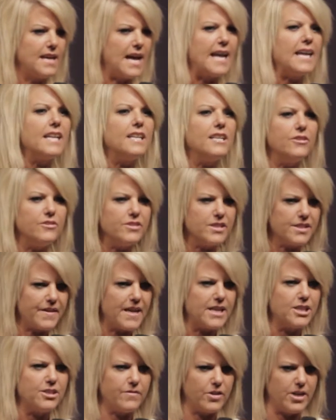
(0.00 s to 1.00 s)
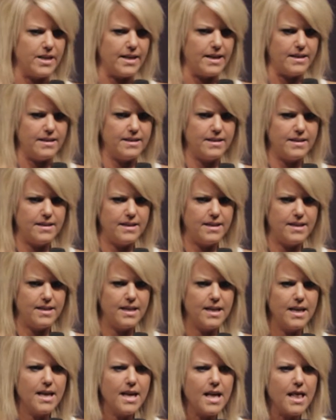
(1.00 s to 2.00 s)
I got a newsflash for you.
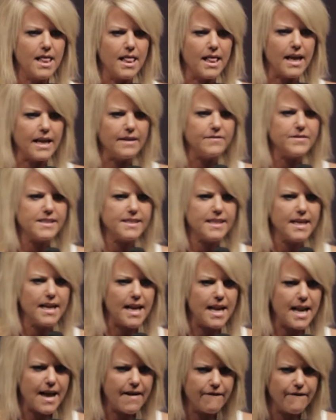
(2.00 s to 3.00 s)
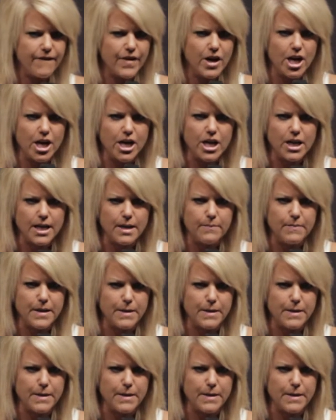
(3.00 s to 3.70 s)
Life's never going to